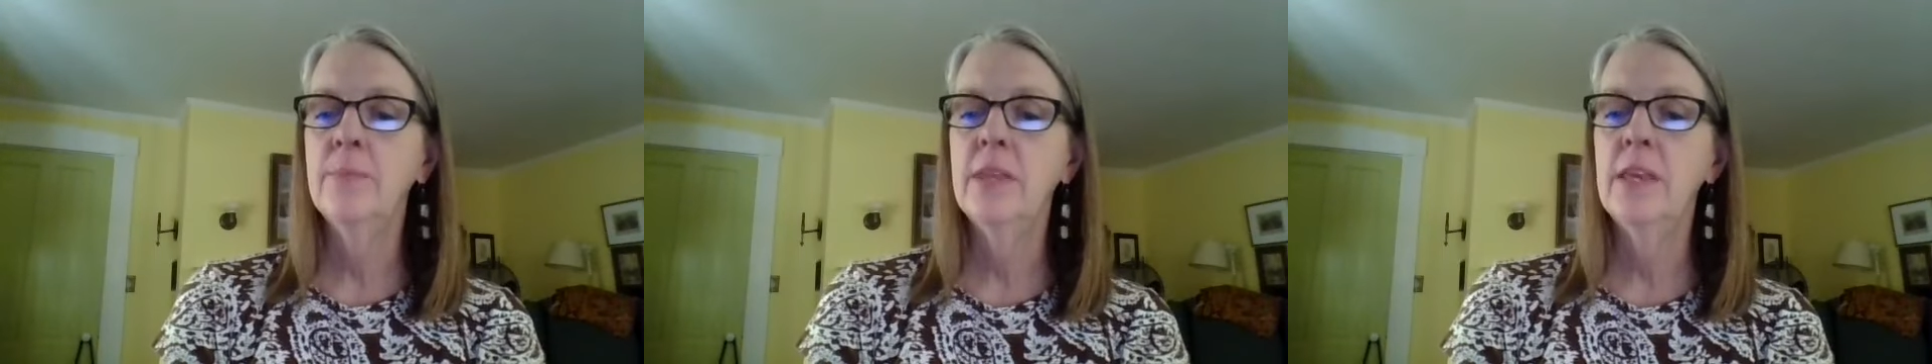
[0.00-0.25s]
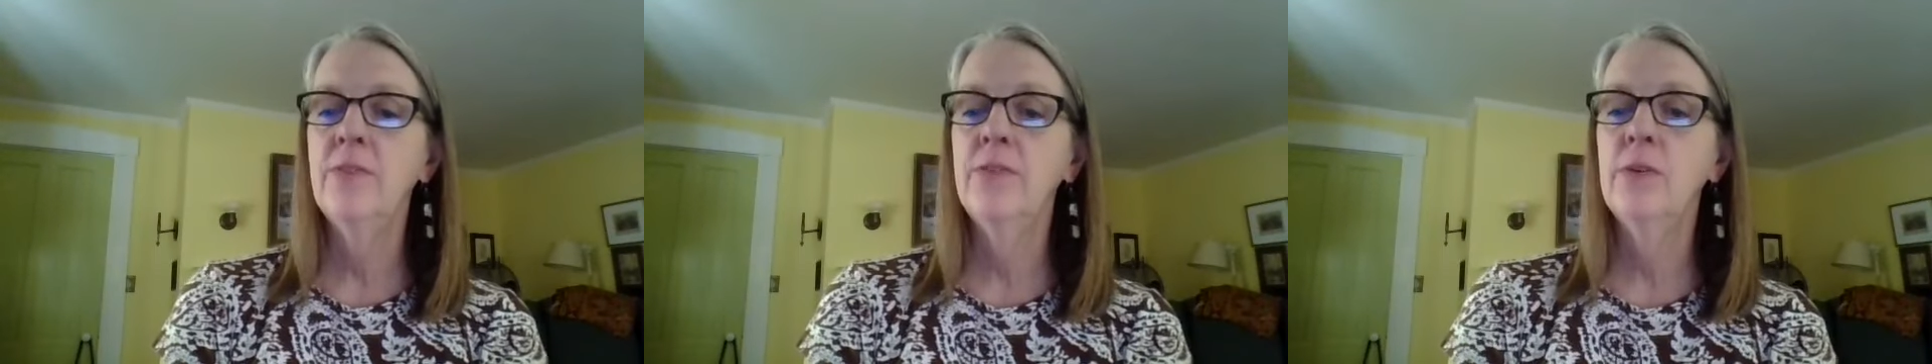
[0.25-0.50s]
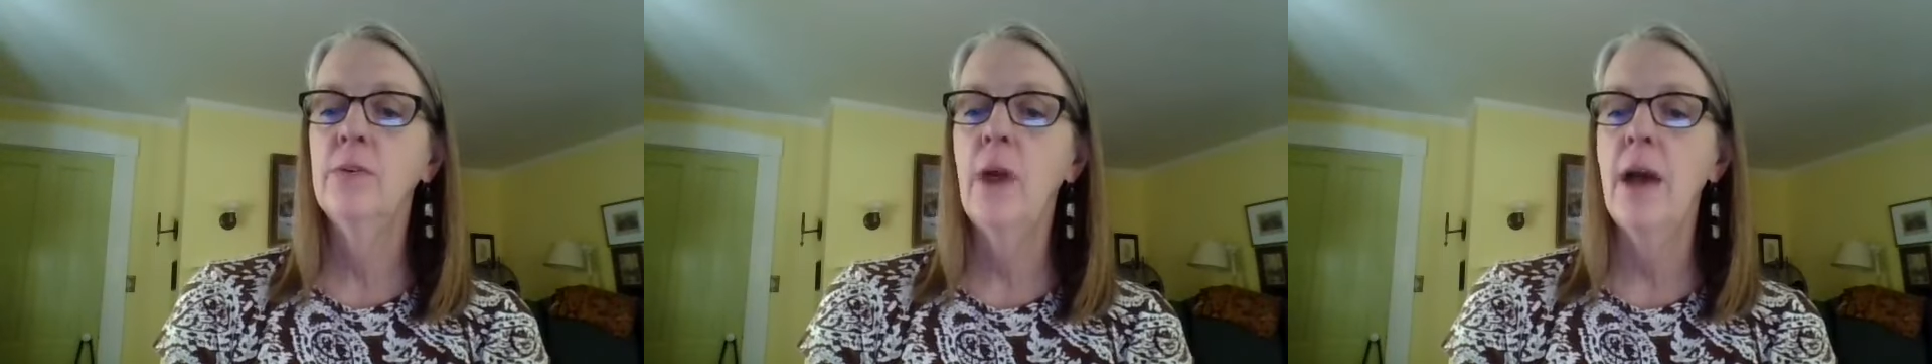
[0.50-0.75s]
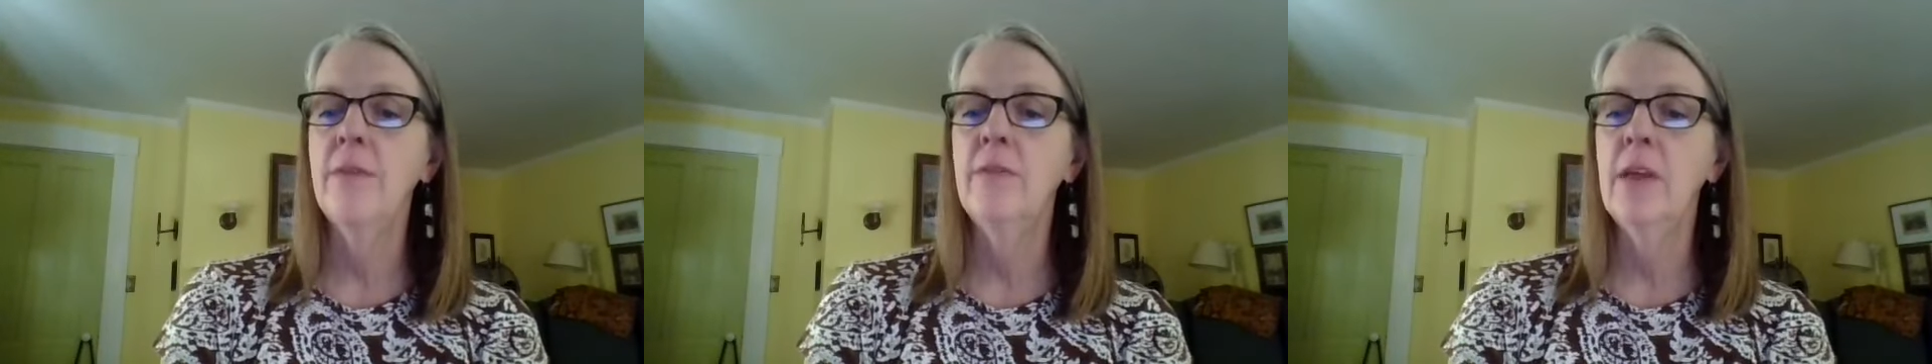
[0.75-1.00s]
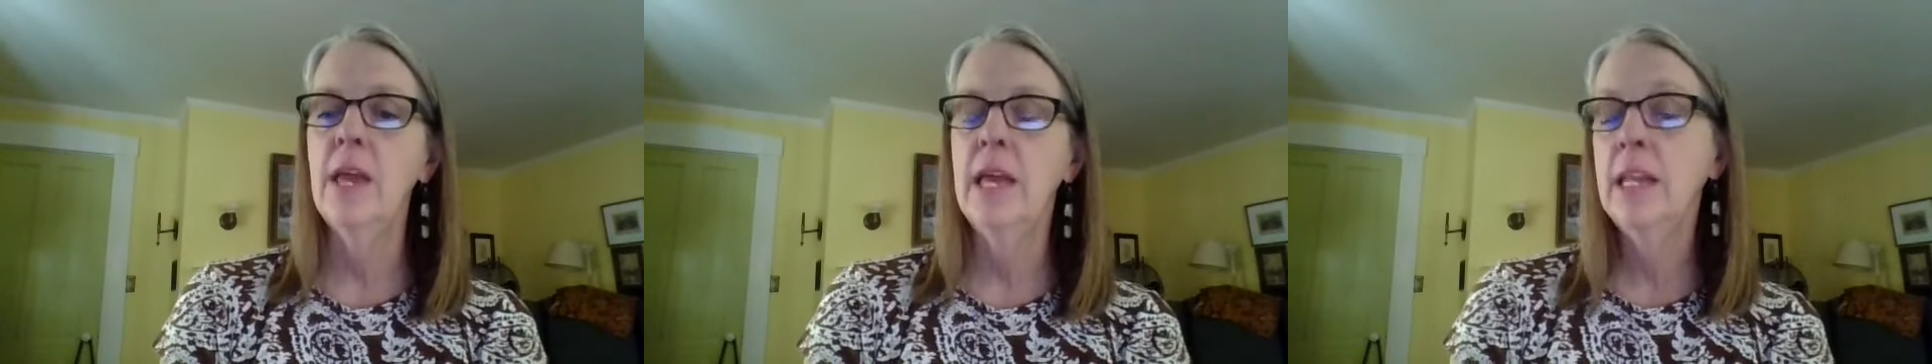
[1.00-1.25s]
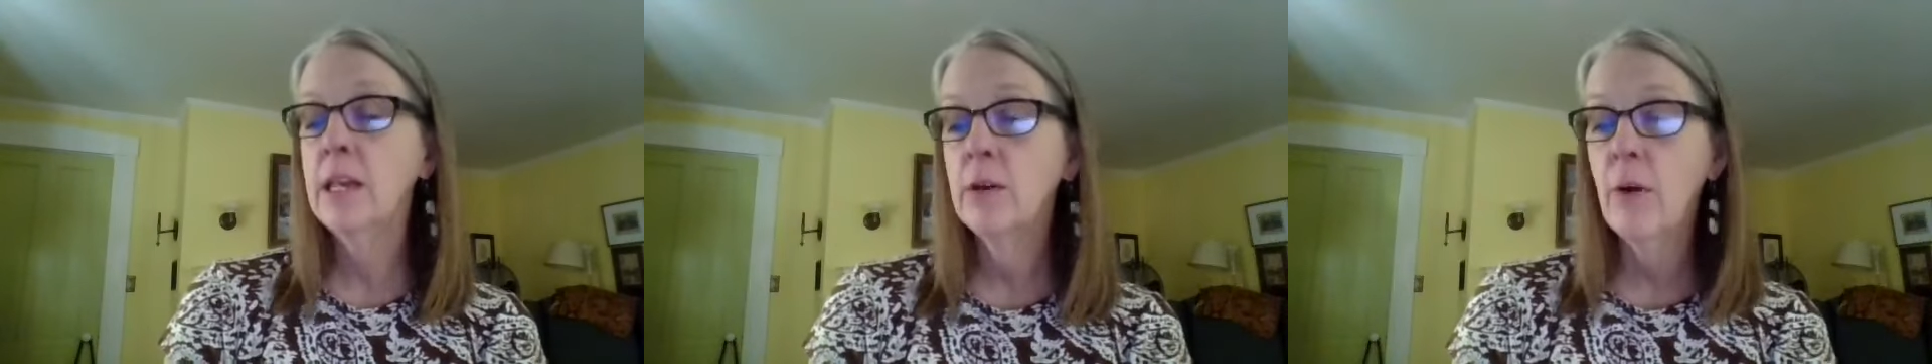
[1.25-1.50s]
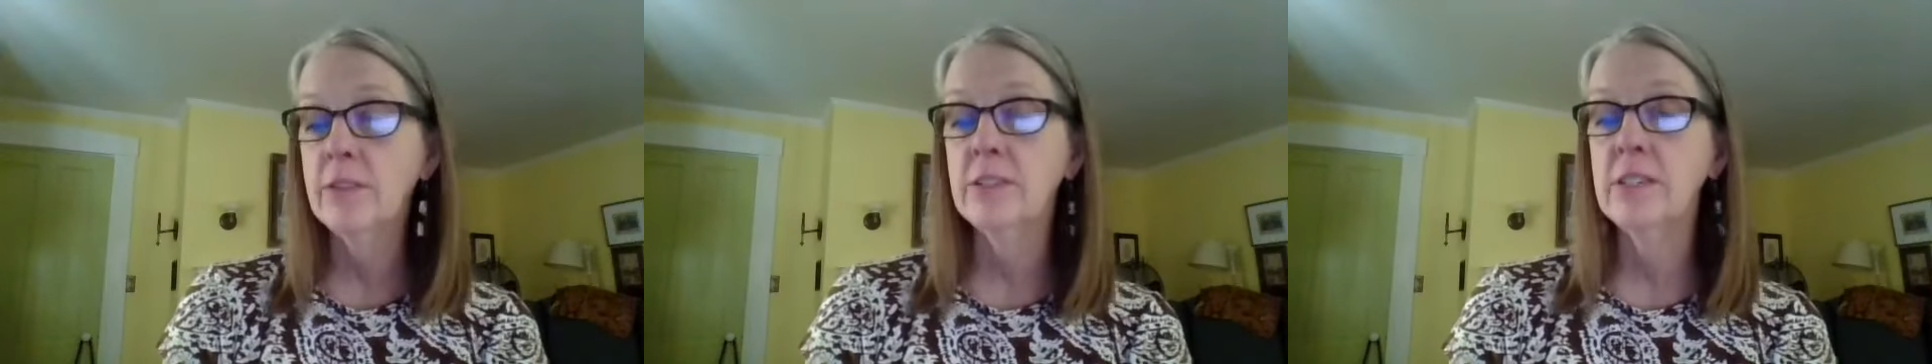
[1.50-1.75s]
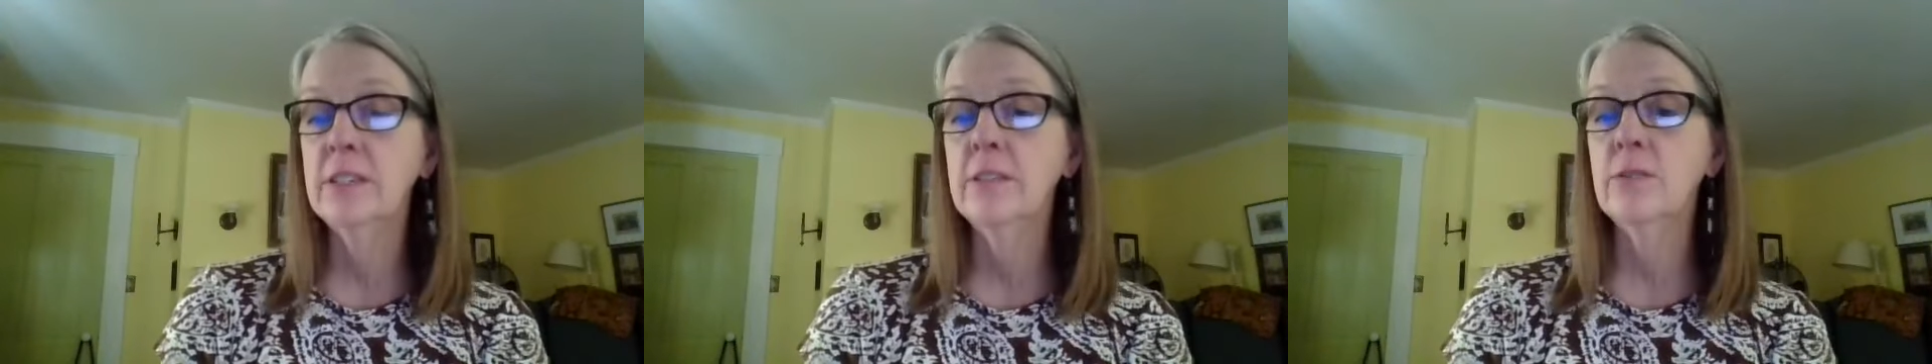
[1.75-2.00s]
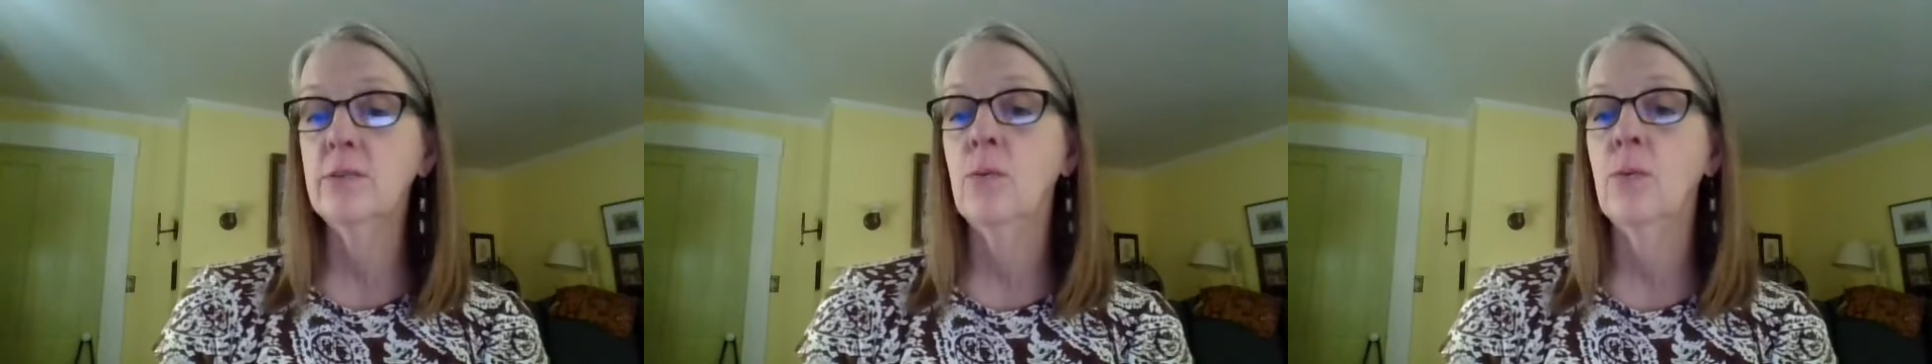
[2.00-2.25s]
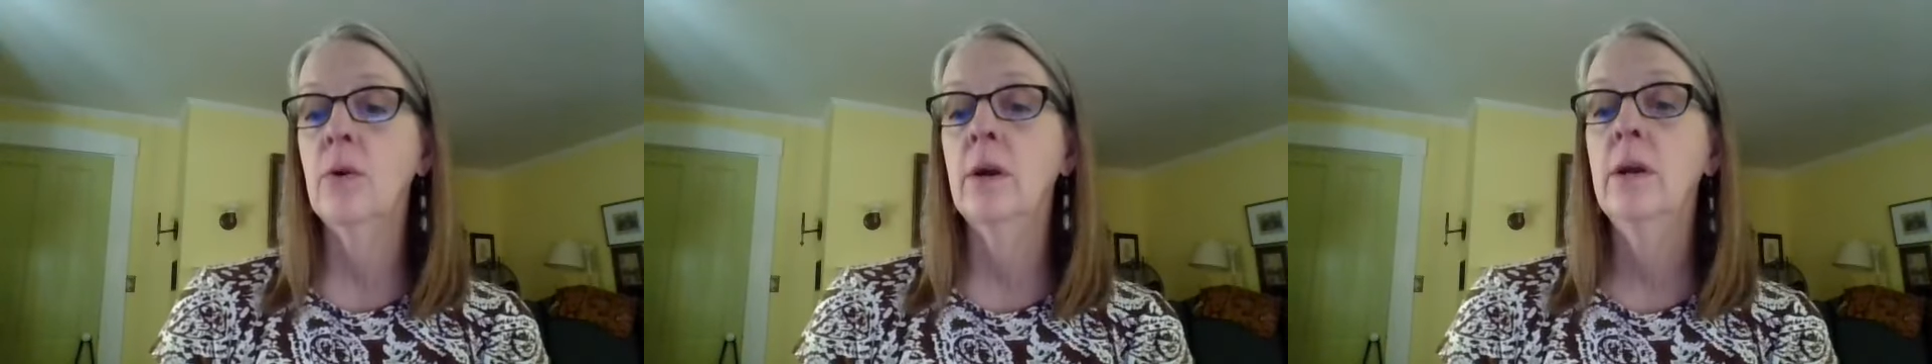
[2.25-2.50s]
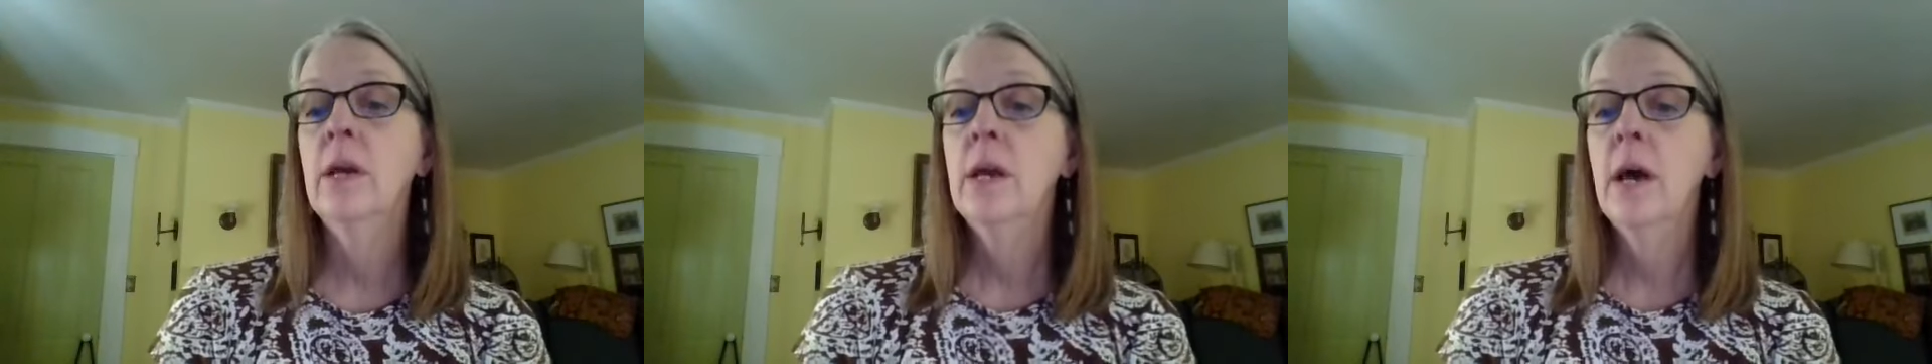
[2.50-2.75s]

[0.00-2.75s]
If you have any questions or